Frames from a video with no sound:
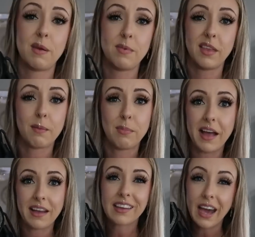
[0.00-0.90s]
maybe like
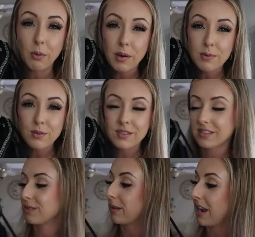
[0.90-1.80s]
black cowboy
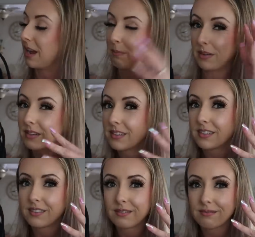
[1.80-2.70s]
boots is what I'm
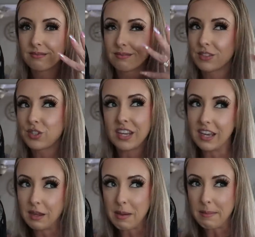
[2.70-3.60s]

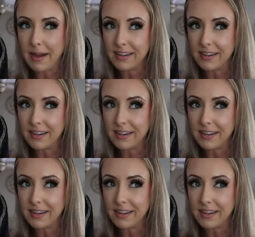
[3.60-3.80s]
seeing in my